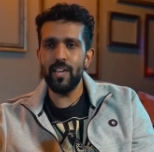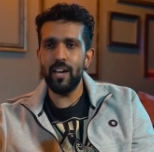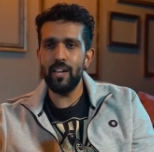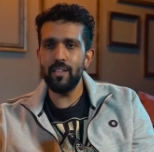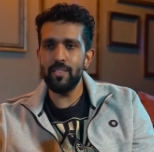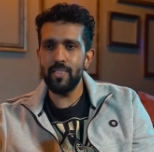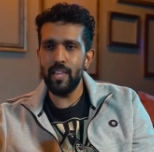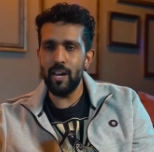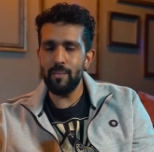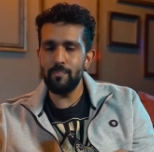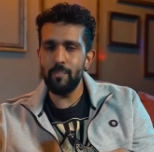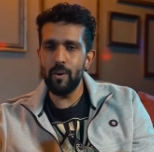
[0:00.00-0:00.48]
that,
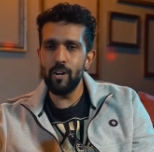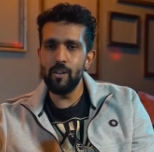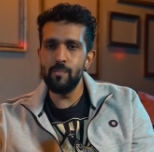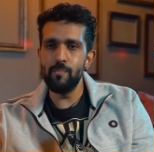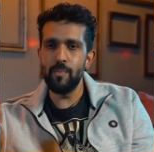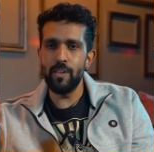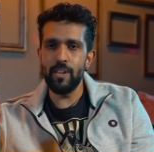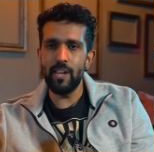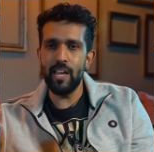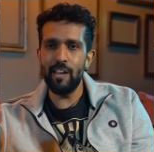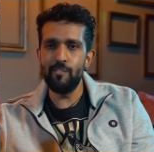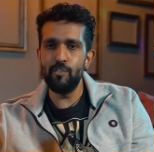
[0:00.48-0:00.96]
that
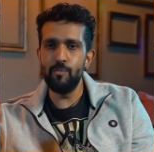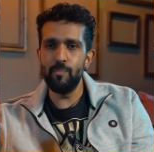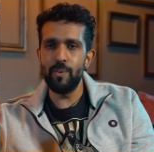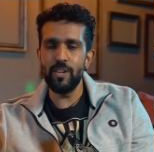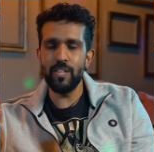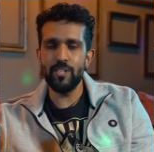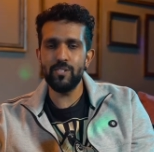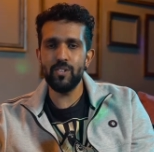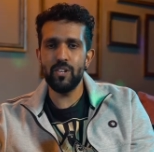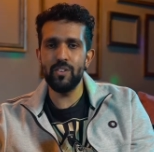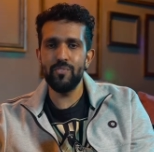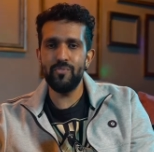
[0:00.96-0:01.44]
moment,
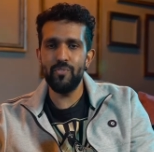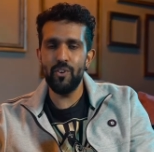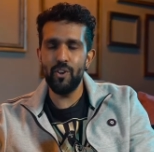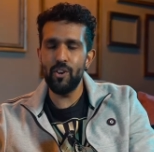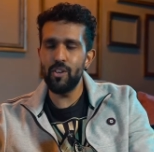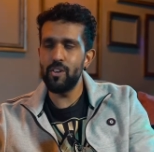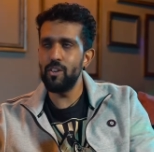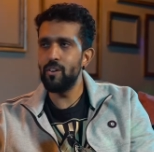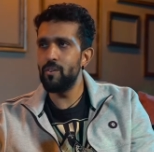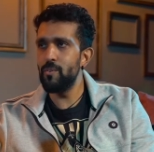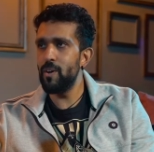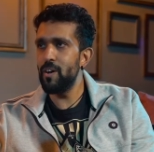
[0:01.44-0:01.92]
everybody's going to follow
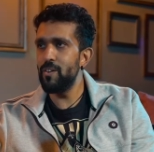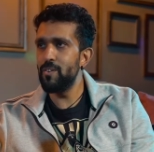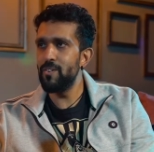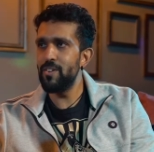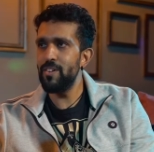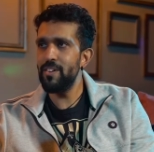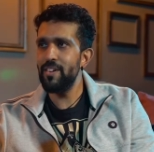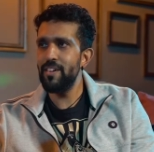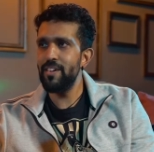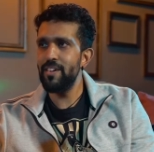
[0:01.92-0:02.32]
you around.